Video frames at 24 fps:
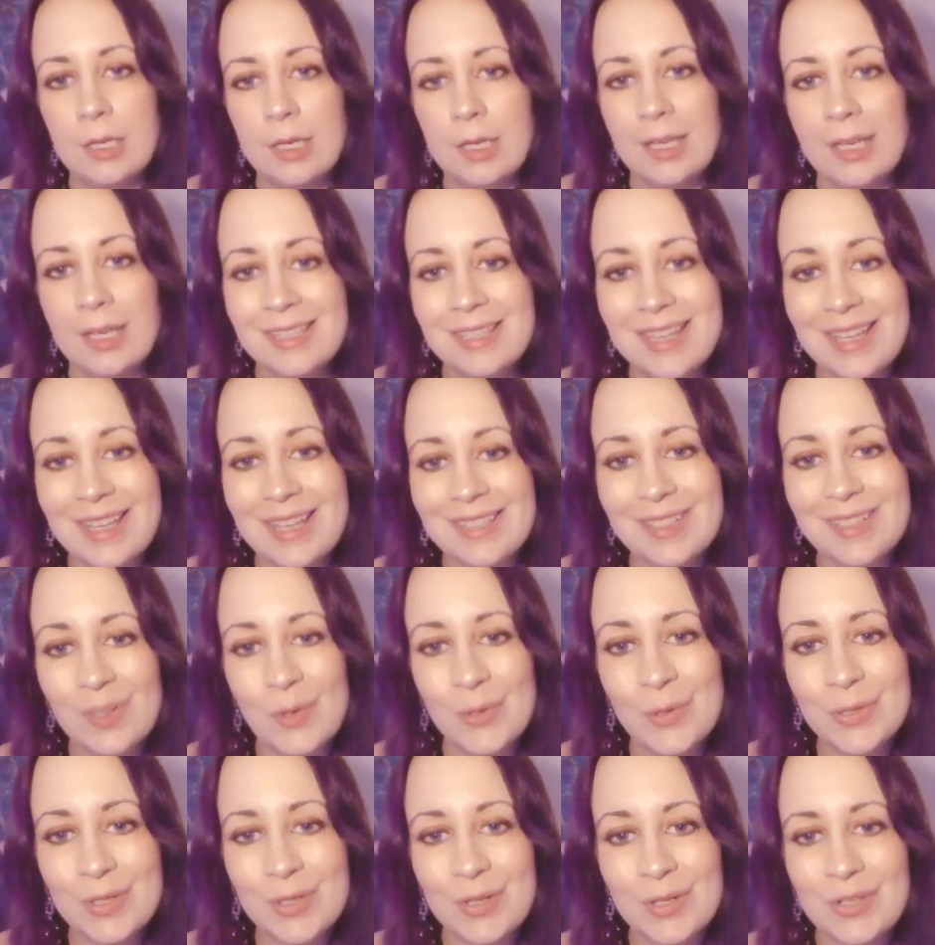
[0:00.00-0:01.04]
It's that
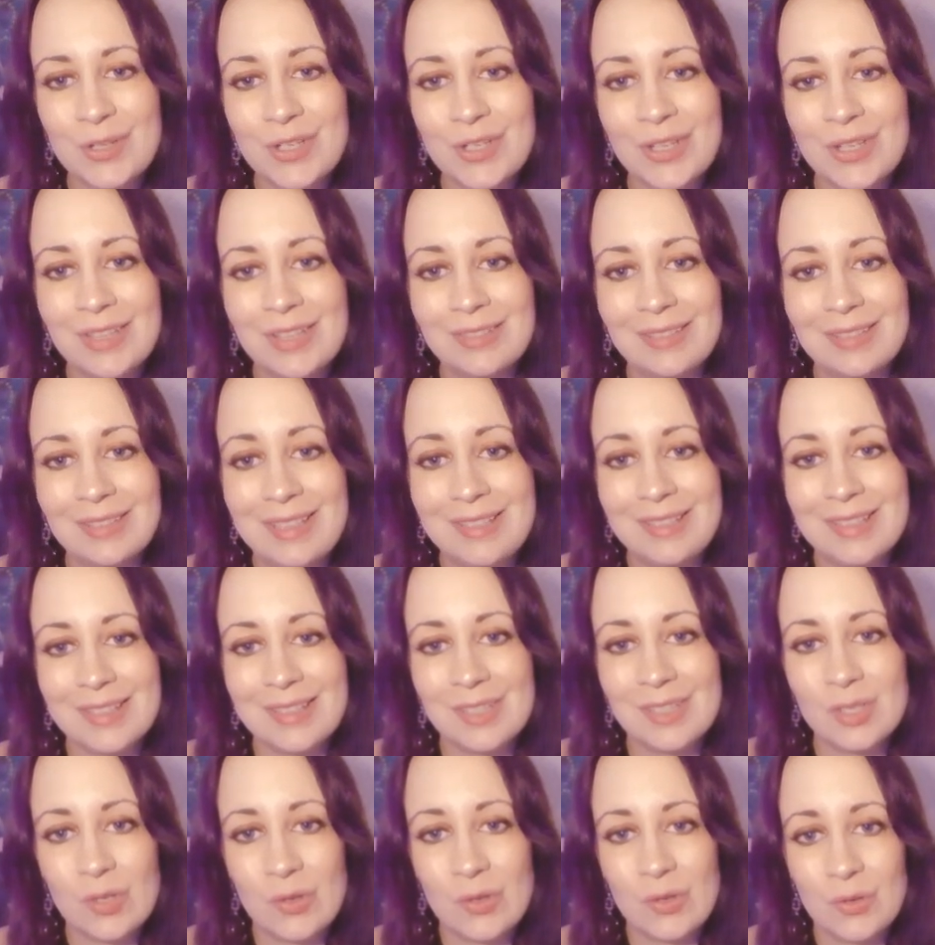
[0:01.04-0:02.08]
soul searching that leads
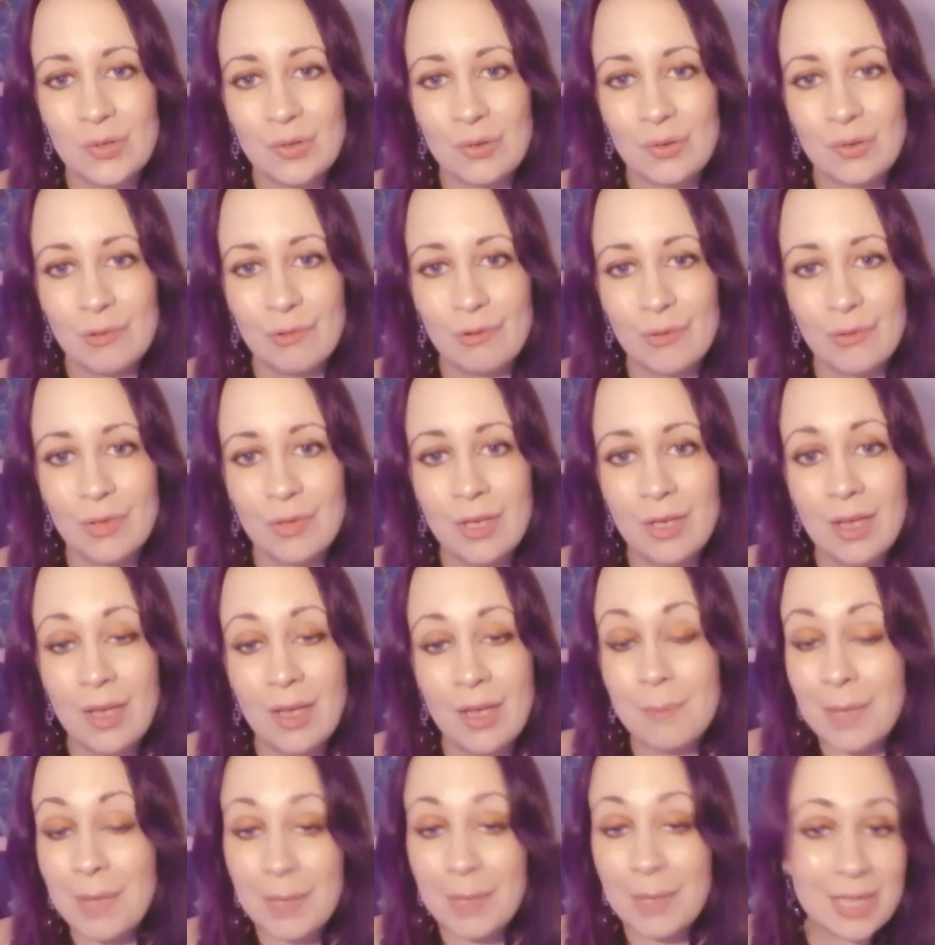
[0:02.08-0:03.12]
us to the truth.
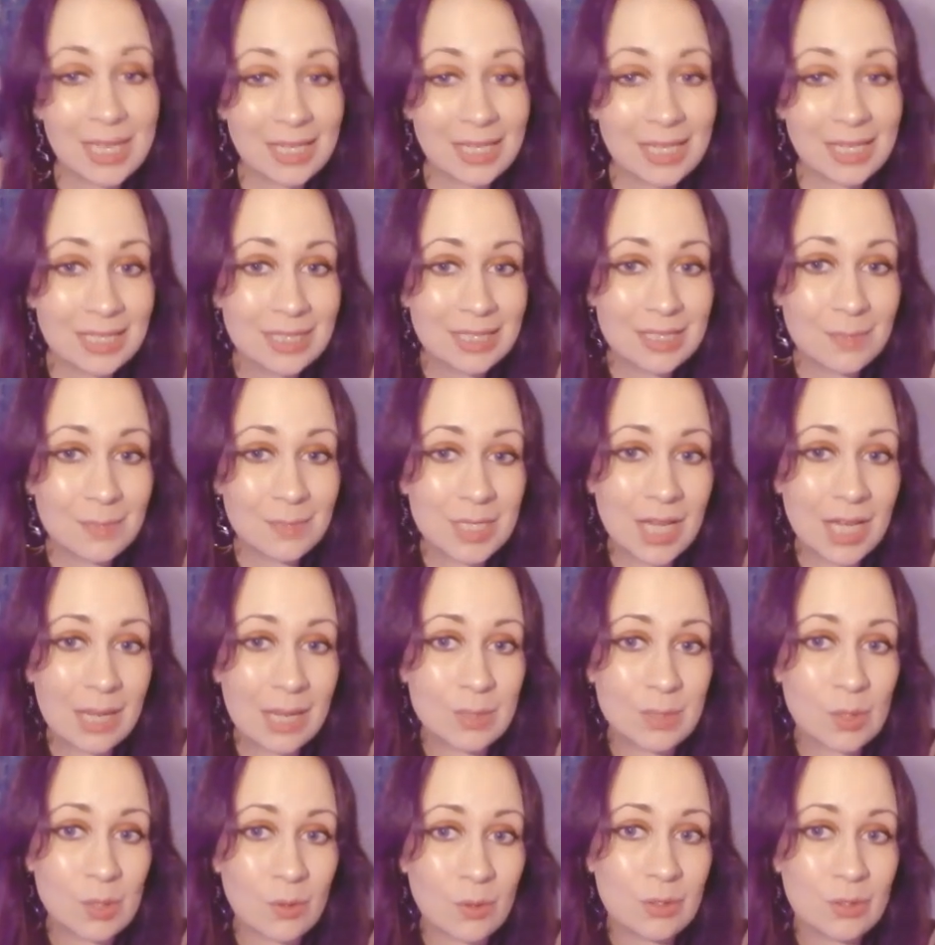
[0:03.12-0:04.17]
Maybe they need some time
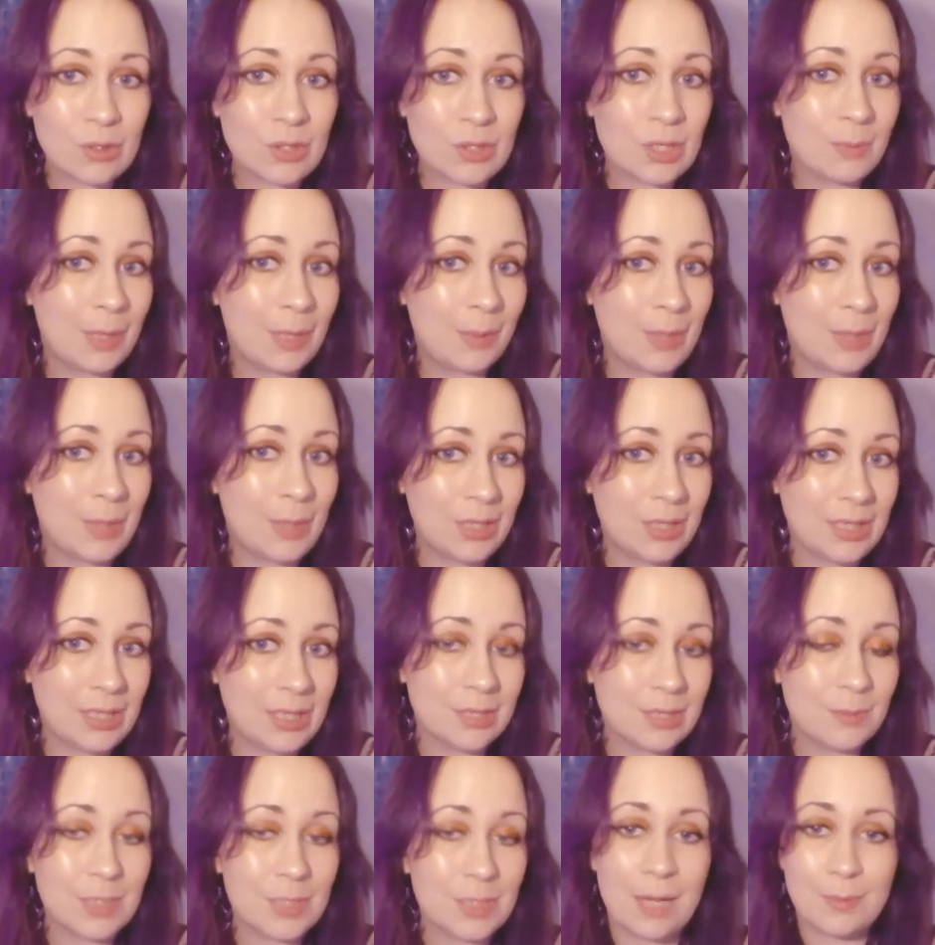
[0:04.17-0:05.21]
soul searching. Maybe you need
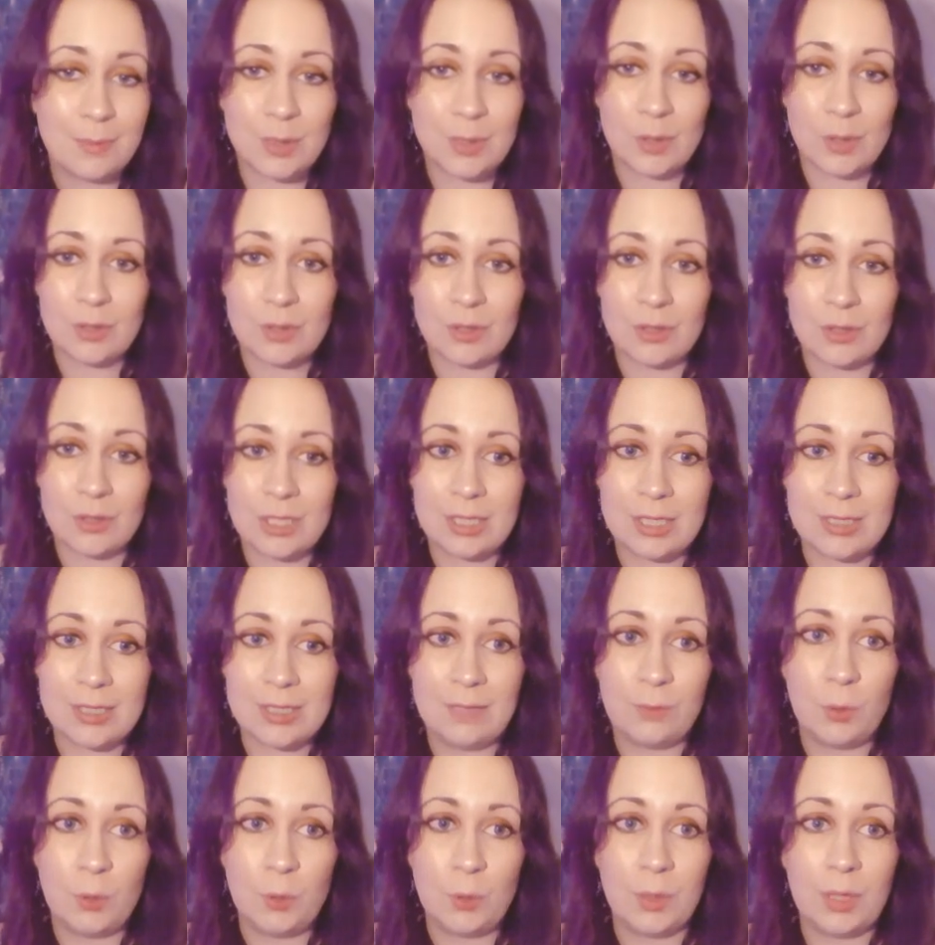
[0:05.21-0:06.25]
some time soul searching to see if
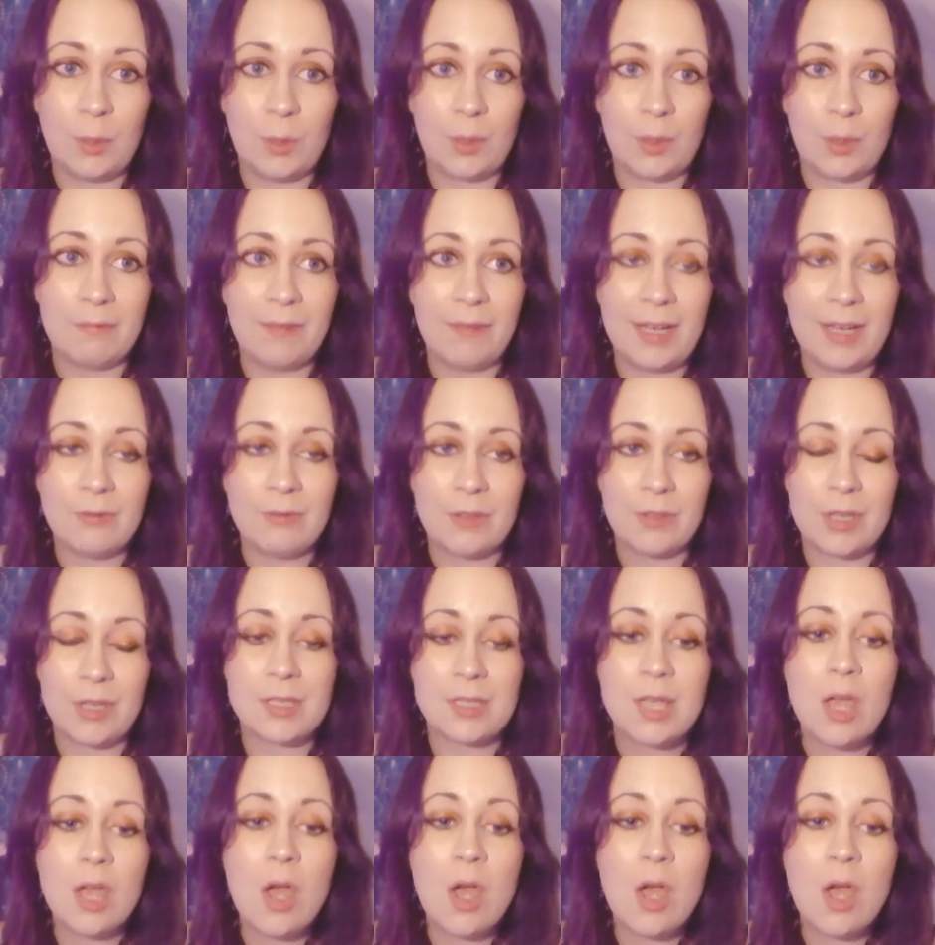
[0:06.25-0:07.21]
you really want to fight for this.